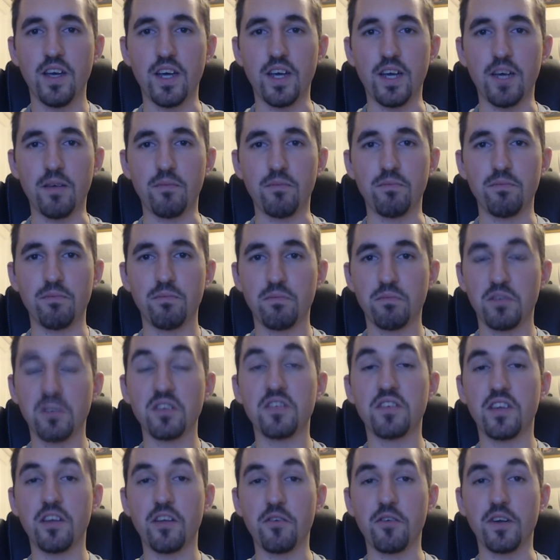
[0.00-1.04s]

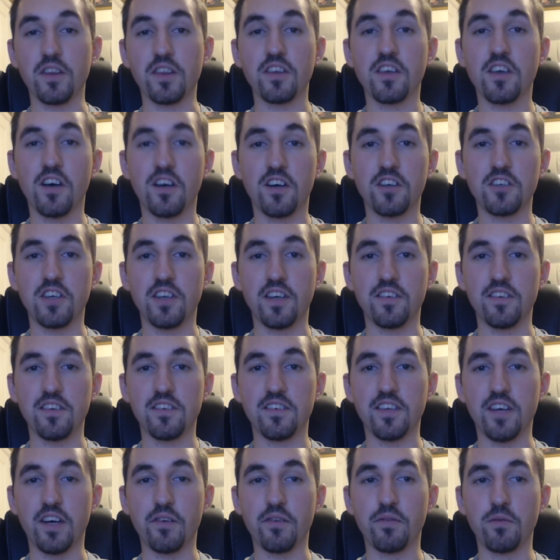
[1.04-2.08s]
Considering the car chase
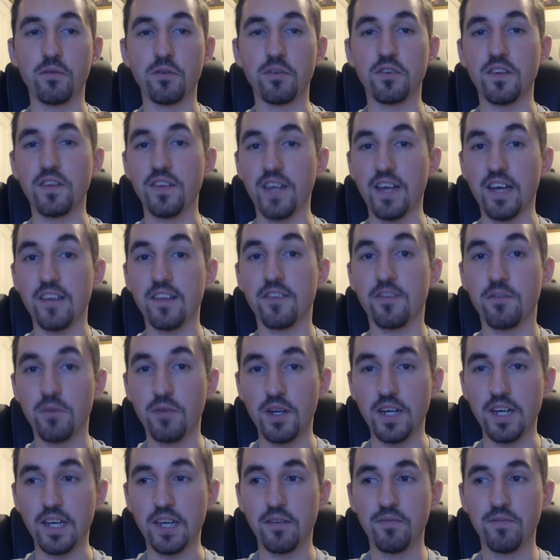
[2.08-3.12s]
itself wasn't that
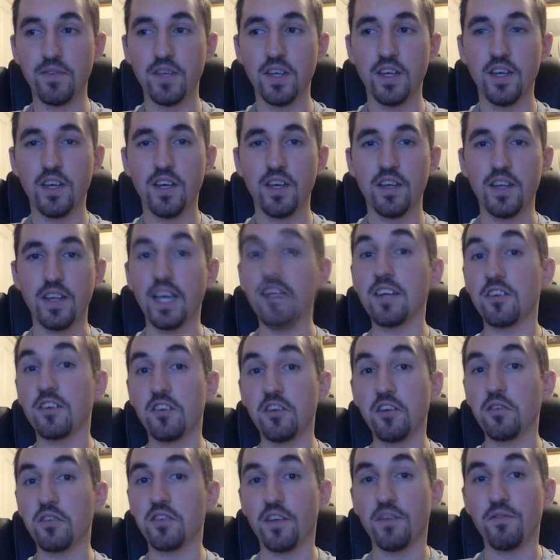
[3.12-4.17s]
thrilling, they had
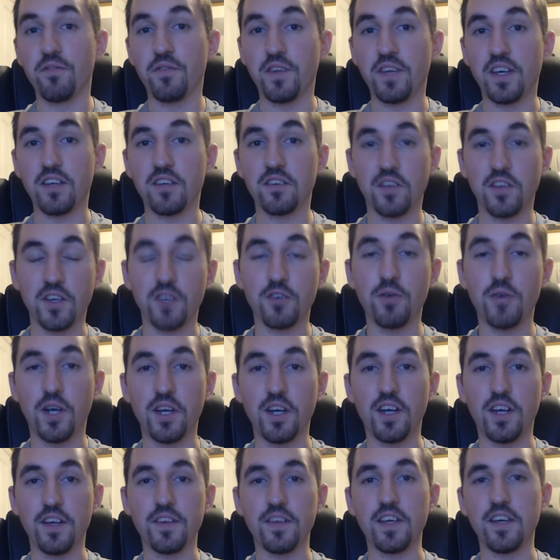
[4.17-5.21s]
to do something, so I
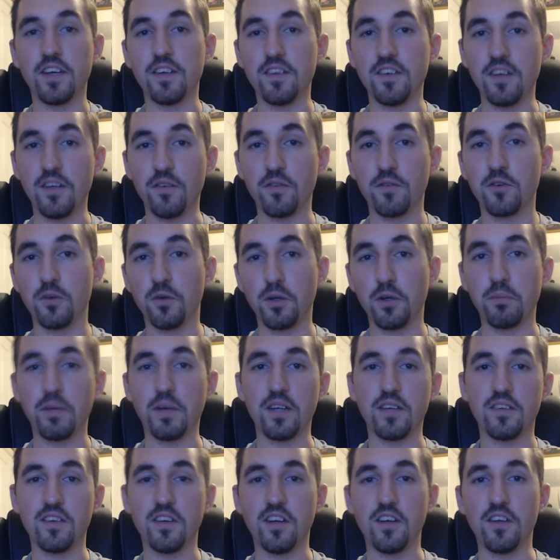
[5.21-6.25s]
quite like the idea of calling
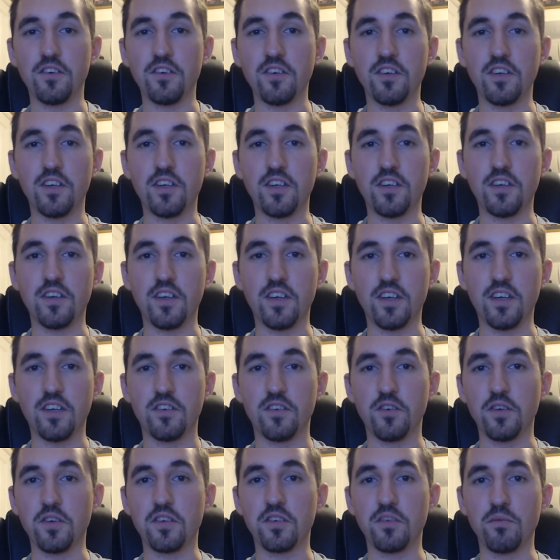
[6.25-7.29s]
back to London and
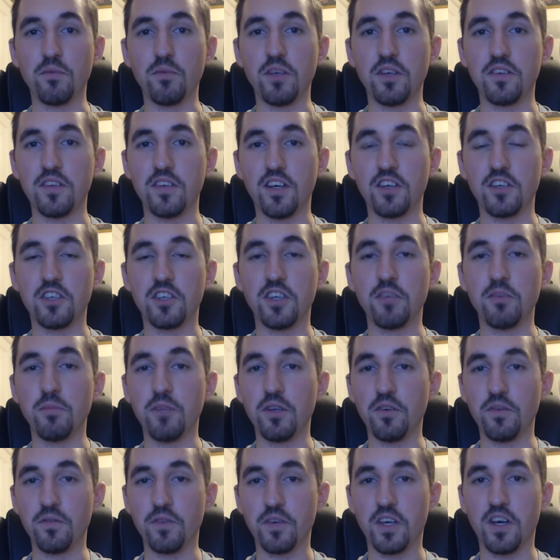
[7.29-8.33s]
doing some research in the
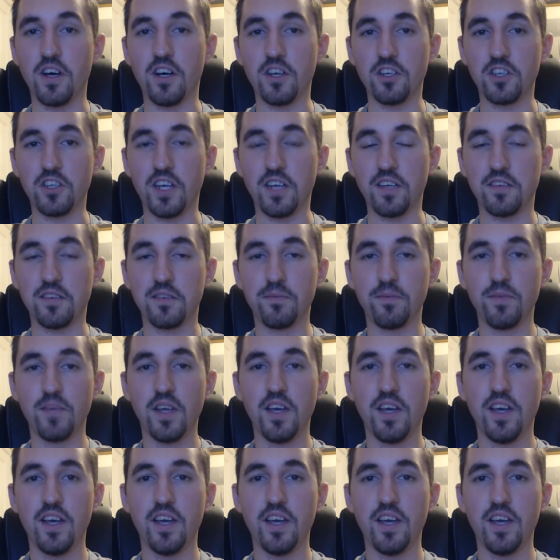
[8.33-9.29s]
middle of a car chase,